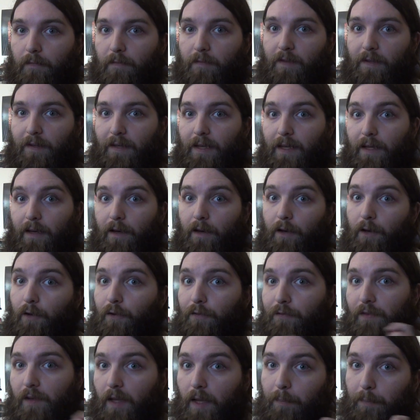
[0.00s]
to get a new
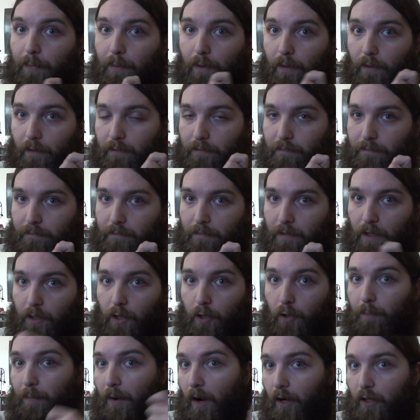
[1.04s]
flipper, a
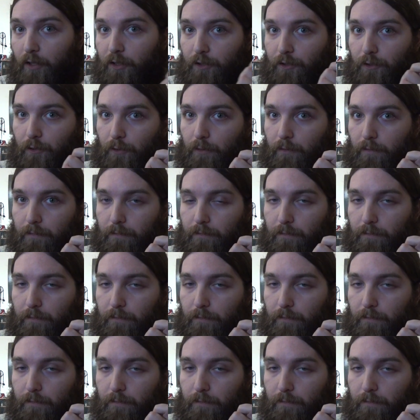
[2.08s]
new partial.